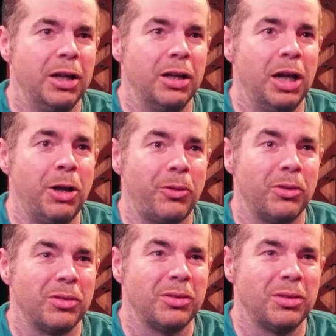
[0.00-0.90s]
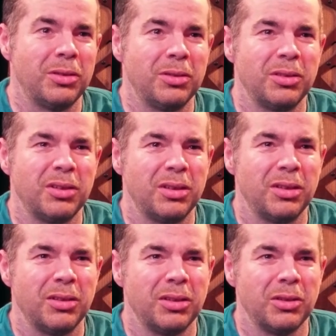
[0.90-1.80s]
oh, uh, by the way, how did I
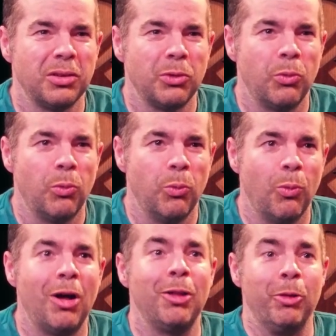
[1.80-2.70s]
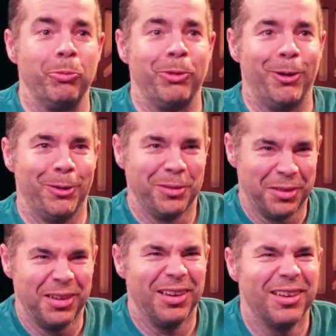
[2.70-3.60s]
do? Wonderful. Thank
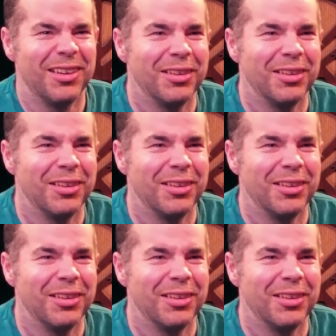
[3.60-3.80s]
you.